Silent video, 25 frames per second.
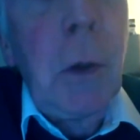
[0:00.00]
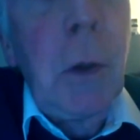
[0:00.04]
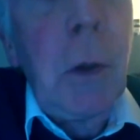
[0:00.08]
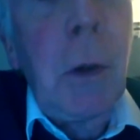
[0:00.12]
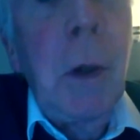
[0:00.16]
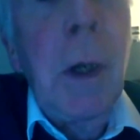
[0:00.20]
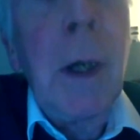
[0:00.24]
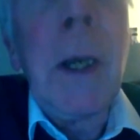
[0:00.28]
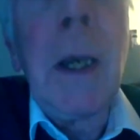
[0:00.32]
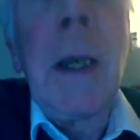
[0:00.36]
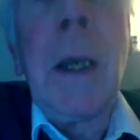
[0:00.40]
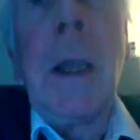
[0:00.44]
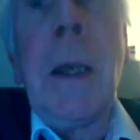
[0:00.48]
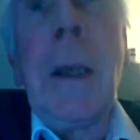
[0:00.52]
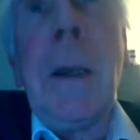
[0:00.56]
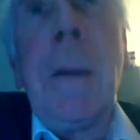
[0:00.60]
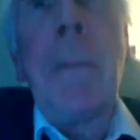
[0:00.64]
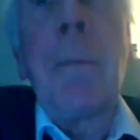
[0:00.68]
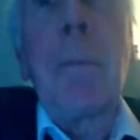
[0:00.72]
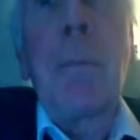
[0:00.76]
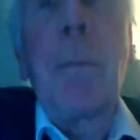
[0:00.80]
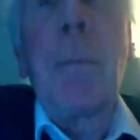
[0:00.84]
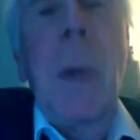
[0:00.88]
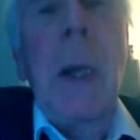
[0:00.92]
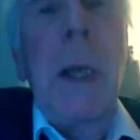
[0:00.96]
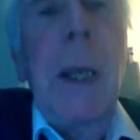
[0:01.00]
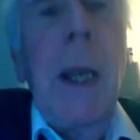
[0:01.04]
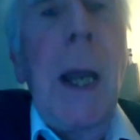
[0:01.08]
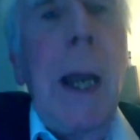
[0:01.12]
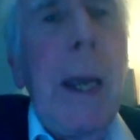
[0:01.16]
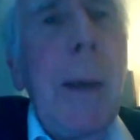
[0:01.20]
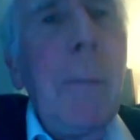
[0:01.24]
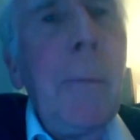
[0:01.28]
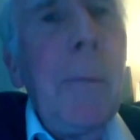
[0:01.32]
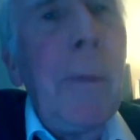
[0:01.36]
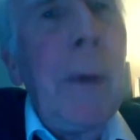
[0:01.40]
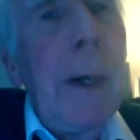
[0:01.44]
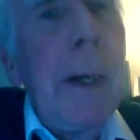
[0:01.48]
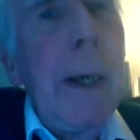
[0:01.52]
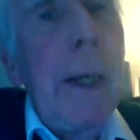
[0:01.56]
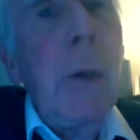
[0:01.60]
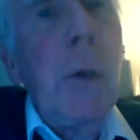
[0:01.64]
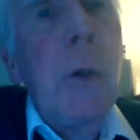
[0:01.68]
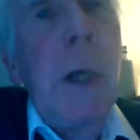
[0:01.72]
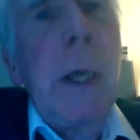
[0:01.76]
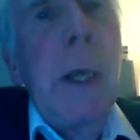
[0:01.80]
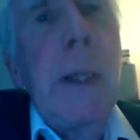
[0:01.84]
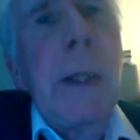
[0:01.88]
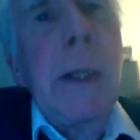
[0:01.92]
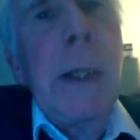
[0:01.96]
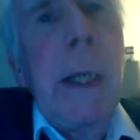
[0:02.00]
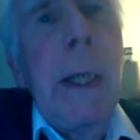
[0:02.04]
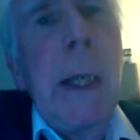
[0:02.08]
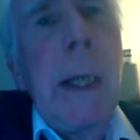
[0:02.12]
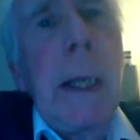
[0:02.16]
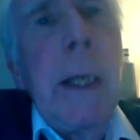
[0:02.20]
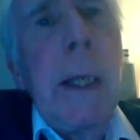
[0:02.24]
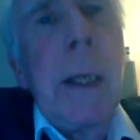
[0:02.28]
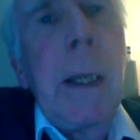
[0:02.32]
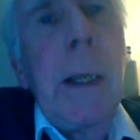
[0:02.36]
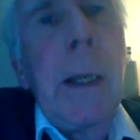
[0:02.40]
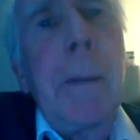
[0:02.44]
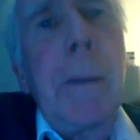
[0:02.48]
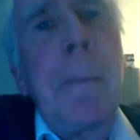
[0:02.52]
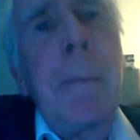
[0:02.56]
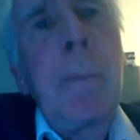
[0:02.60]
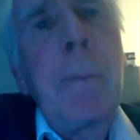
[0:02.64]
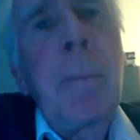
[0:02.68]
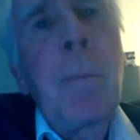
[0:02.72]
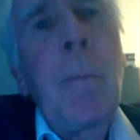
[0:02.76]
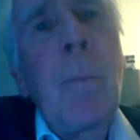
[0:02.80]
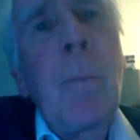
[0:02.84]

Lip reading: law, but I am very interested in the